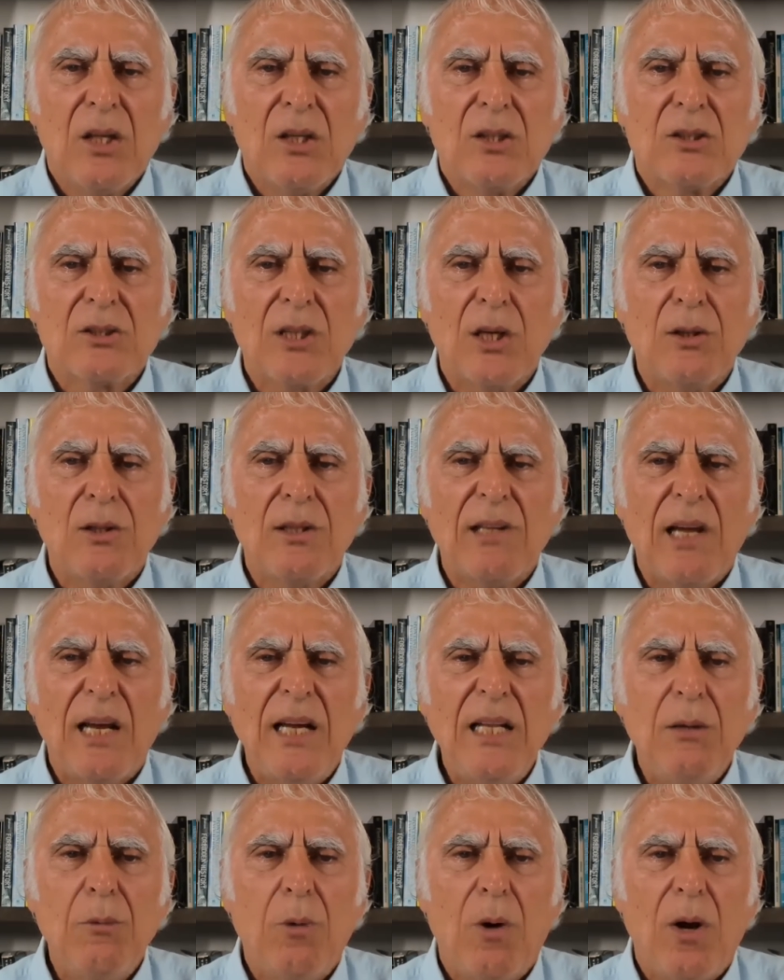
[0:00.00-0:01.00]
So the
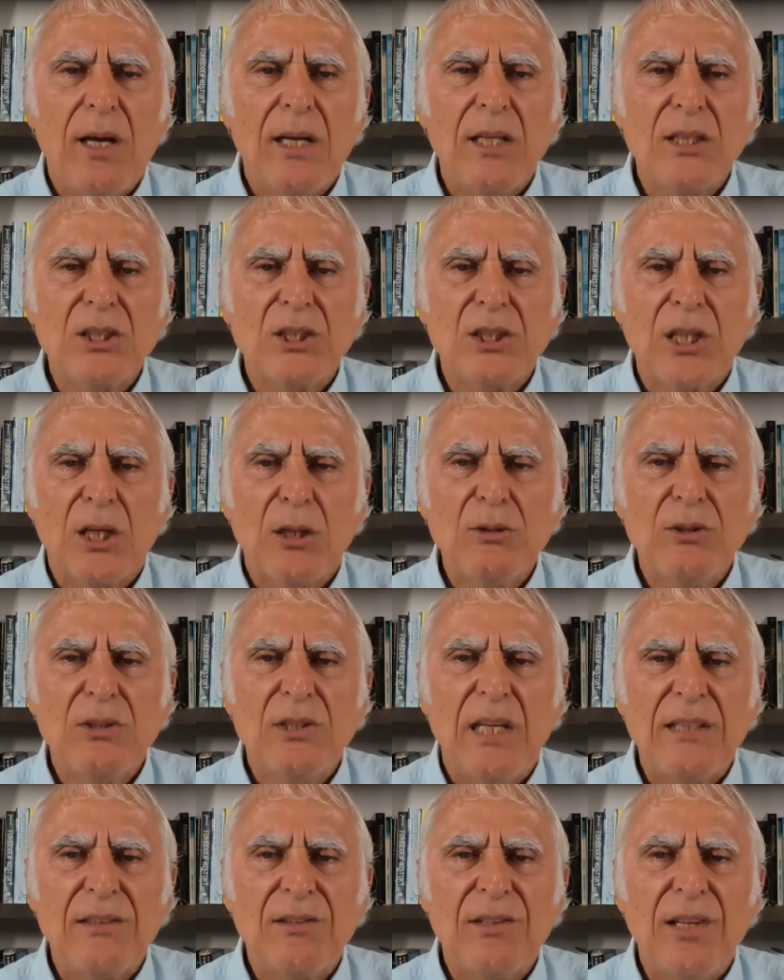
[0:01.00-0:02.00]
Daily Wire shows
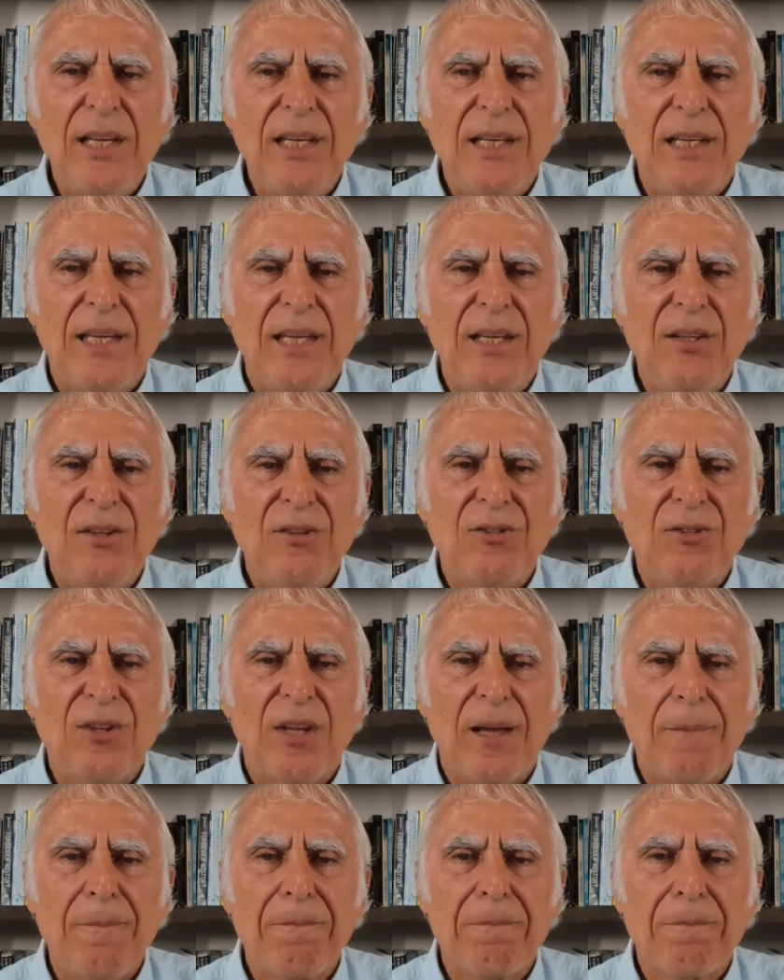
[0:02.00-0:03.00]
that there is
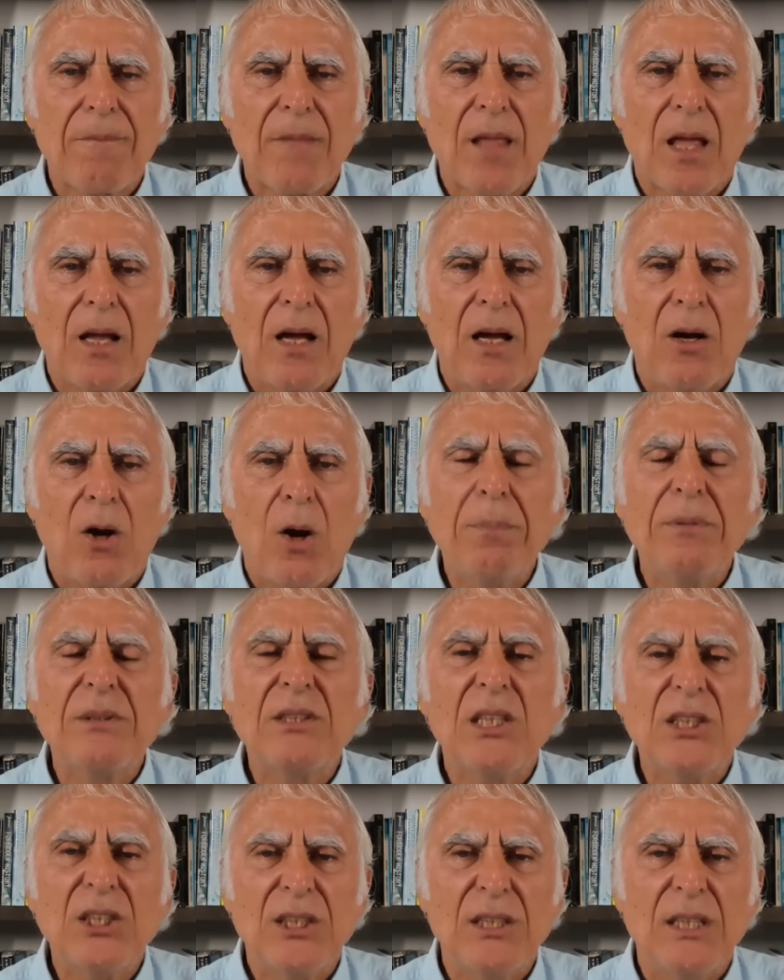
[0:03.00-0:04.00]

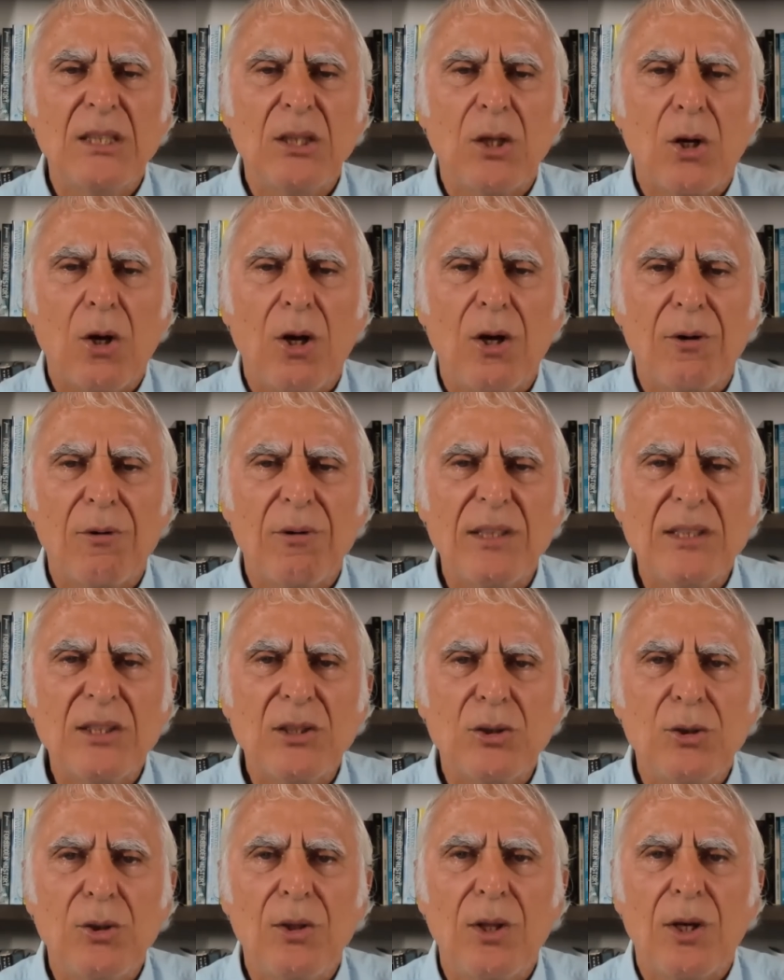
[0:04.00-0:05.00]
opposition in the
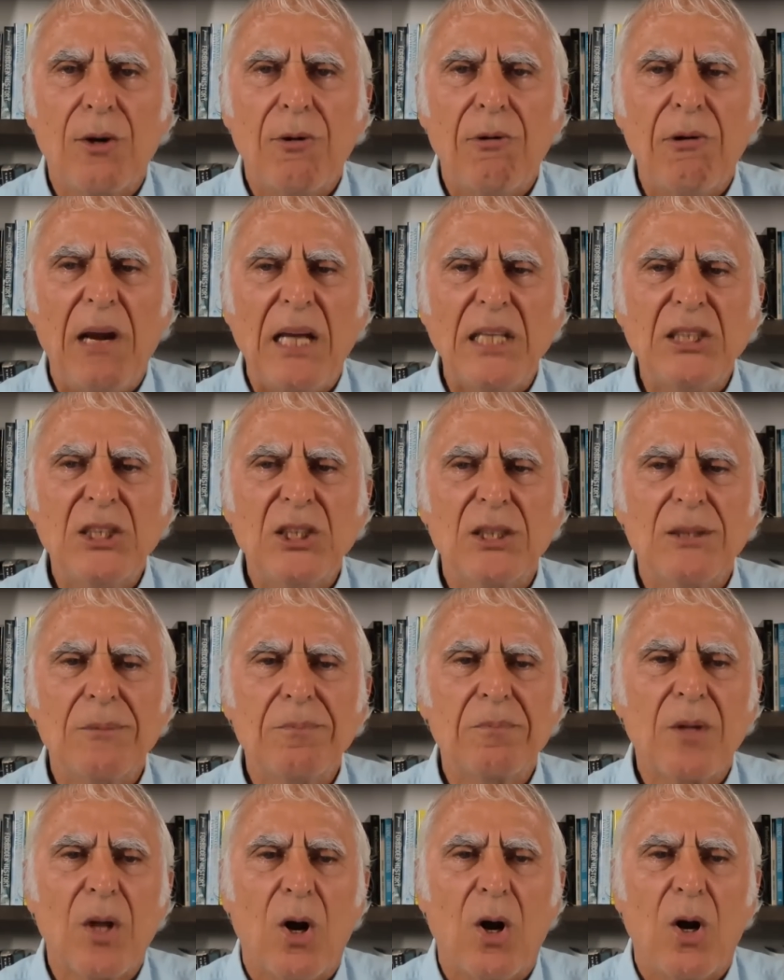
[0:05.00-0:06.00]
Congress to the
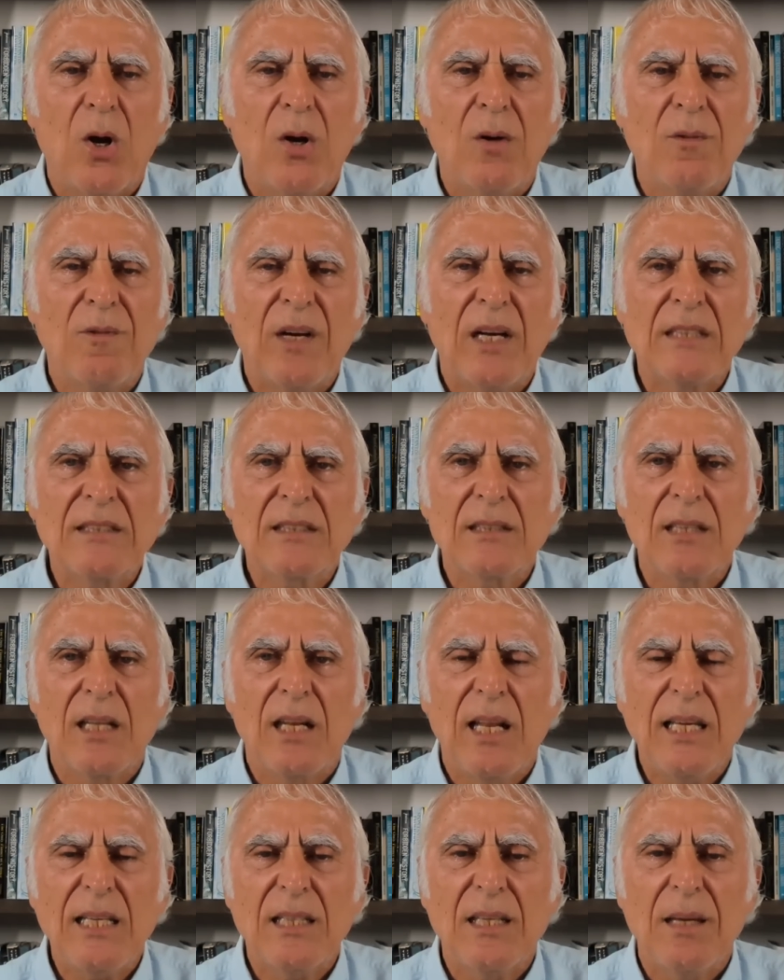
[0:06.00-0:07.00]
creation of a
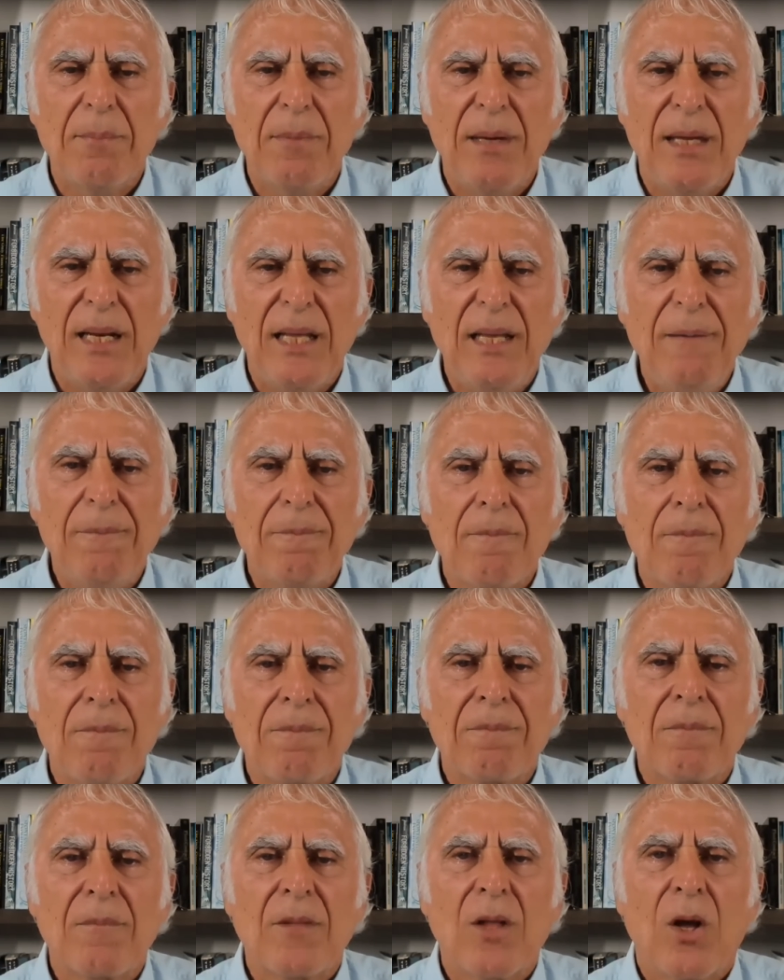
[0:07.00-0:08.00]
select committee
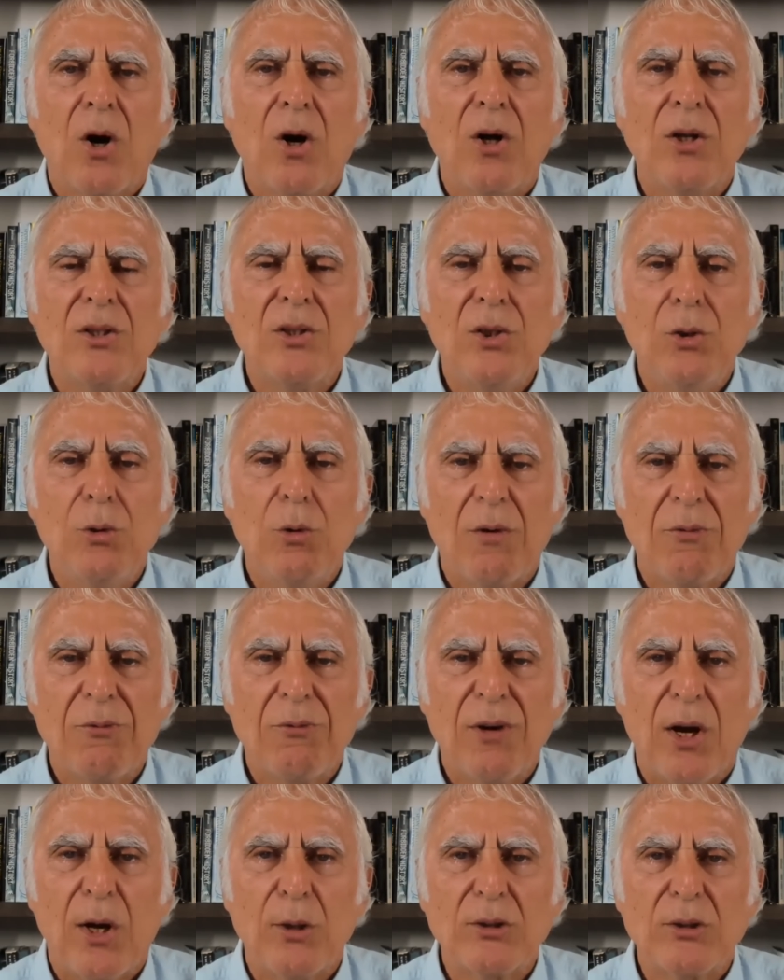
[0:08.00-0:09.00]
on
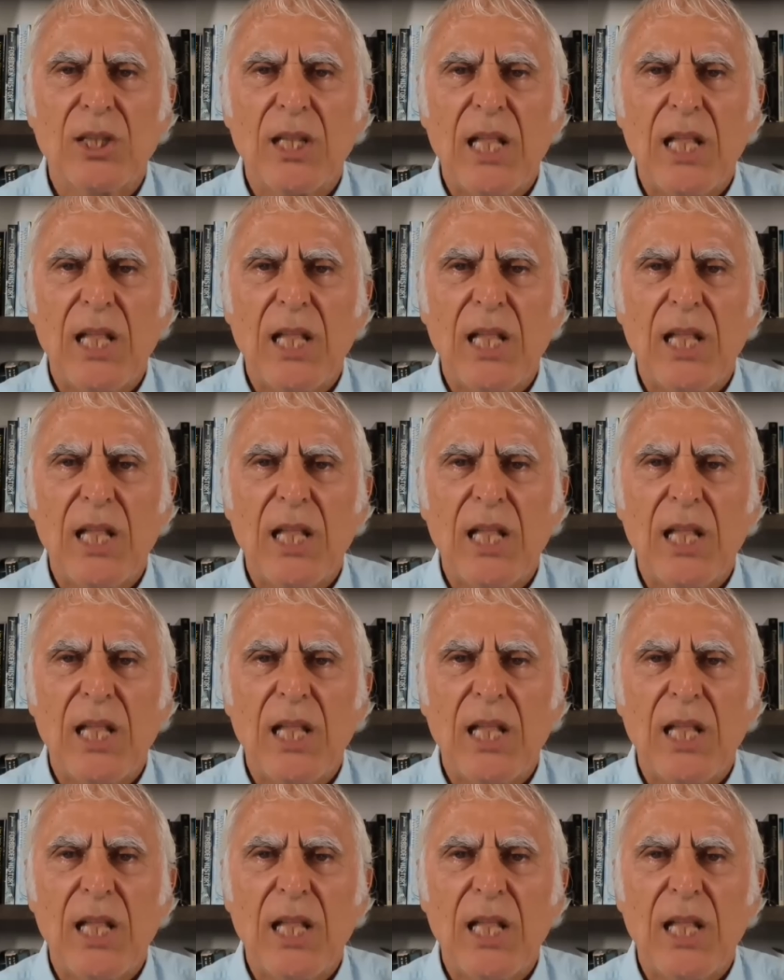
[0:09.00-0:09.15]
UFOs.